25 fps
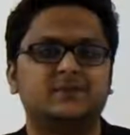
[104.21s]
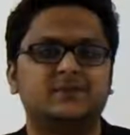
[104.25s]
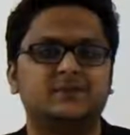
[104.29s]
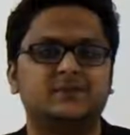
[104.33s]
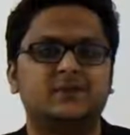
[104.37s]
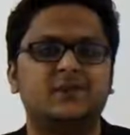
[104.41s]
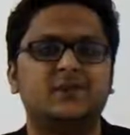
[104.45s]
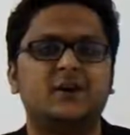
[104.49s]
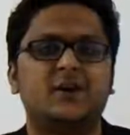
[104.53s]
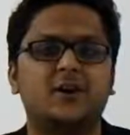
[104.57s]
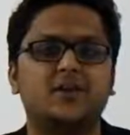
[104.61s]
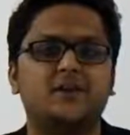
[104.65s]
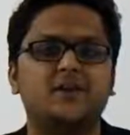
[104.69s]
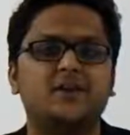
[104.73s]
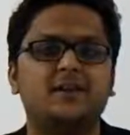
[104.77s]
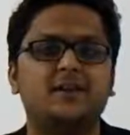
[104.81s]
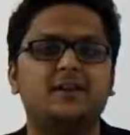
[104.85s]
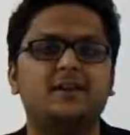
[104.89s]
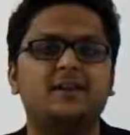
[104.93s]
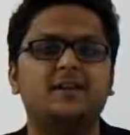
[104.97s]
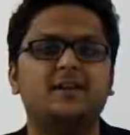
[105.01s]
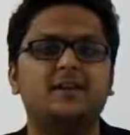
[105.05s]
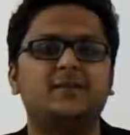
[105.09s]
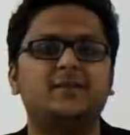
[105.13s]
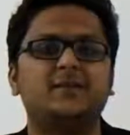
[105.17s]
So
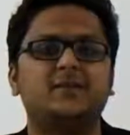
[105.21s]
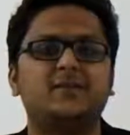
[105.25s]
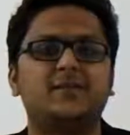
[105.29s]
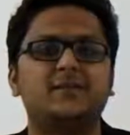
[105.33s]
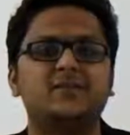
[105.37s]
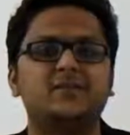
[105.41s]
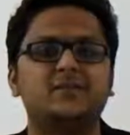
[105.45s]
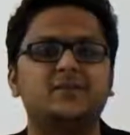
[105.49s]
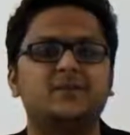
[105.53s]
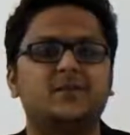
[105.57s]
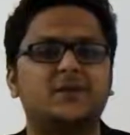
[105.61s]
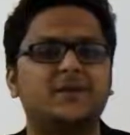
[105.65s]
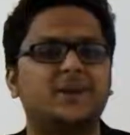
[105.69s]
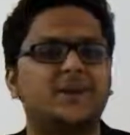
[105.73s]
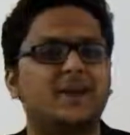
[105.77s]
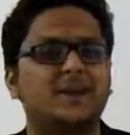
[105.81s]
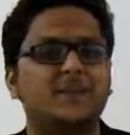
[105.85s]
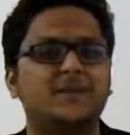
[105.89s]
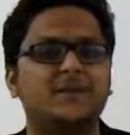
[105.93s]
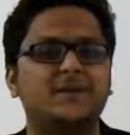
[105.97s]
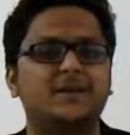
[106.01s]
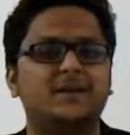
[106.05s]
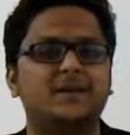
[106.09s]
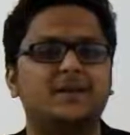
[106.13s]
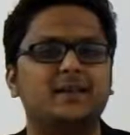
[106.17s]
normally in the inflation, what
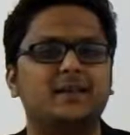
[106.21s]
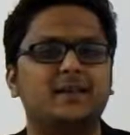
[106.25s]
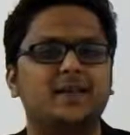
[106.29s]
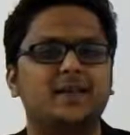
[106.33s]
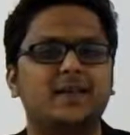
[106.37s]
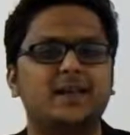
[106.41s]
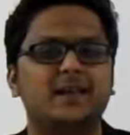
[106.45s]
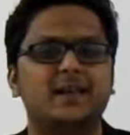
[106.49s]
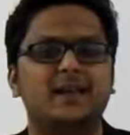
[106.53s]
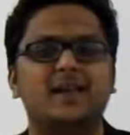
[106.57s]
happens?